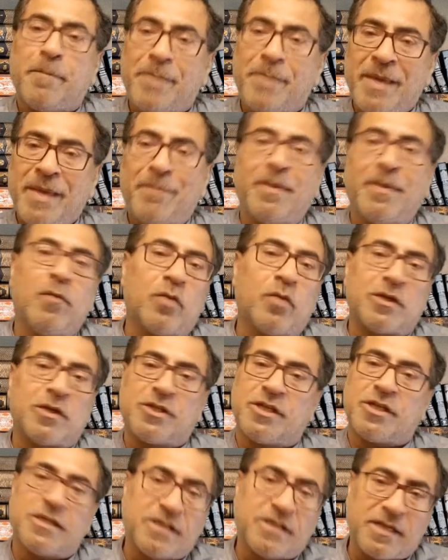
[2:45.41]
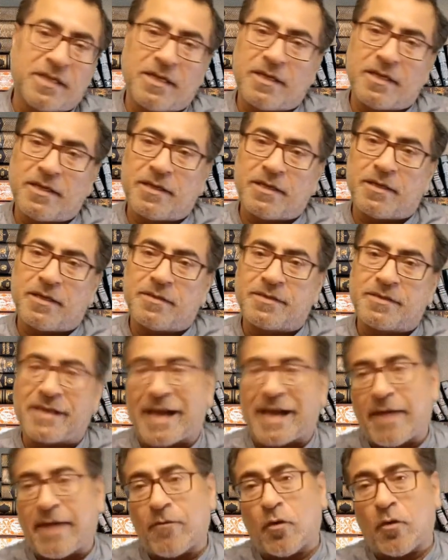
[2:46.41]
People versus
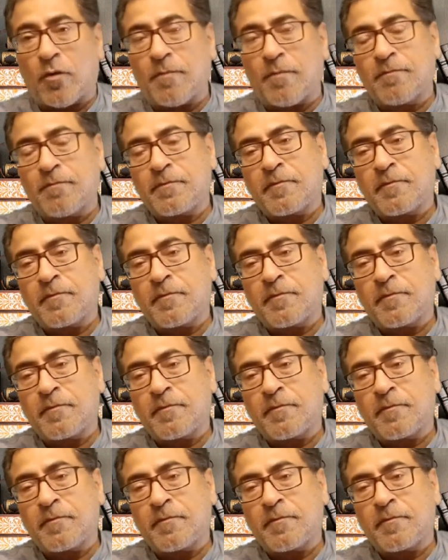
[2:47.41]
Saravo.